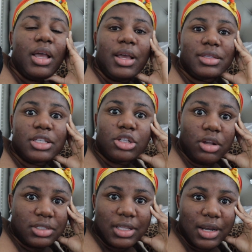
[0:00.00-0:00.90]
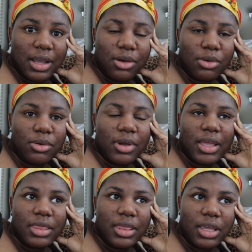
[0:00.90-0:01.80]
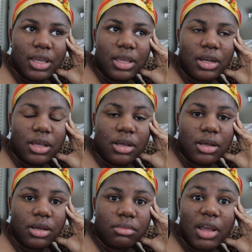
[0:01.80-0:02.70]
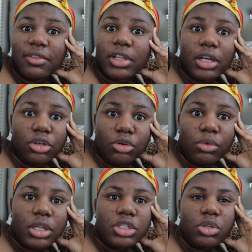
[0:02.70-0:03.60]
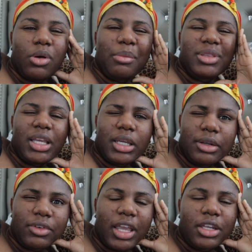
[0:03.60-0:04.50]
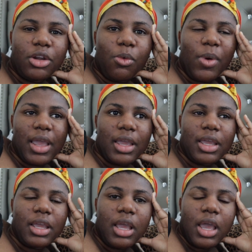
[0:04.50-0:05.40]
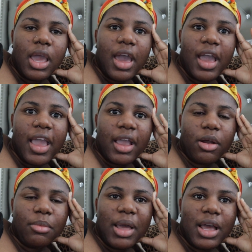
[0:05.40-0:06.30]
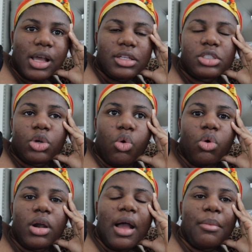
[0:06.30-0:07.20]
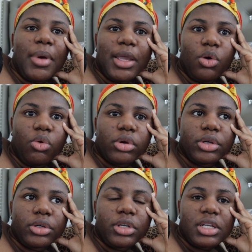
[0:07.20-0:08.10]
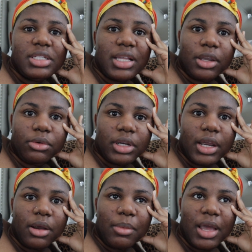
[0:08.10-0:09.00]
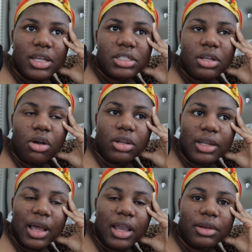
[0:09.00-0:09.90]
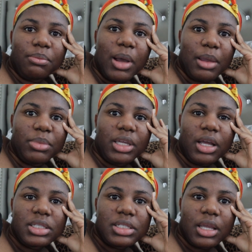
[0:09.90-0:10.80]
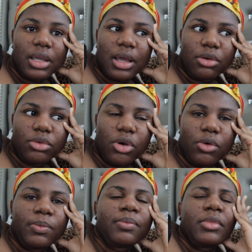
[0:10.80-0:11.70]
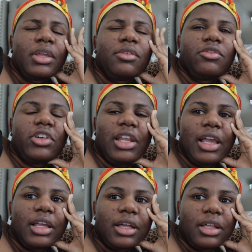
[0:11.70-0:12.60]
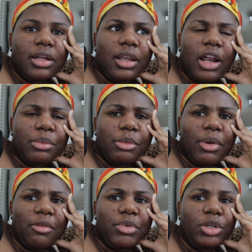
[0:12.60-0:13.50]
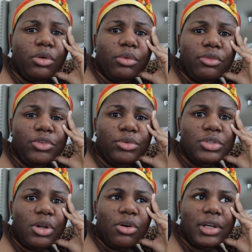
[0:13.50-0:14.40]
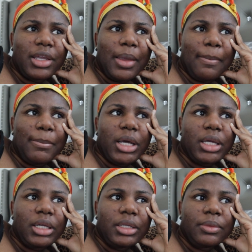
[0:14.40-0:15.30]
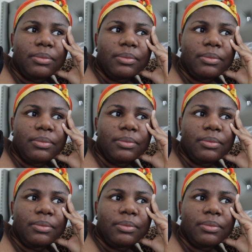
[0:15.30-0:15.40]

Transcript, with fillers: I had to toss that out. And then I have to get a new one, so I'm thinking of getting the Way hair mask, or I might order the Sacred hair mask online by Beyonce. I don't know, feel like a lot of people have been doing reviews on it, but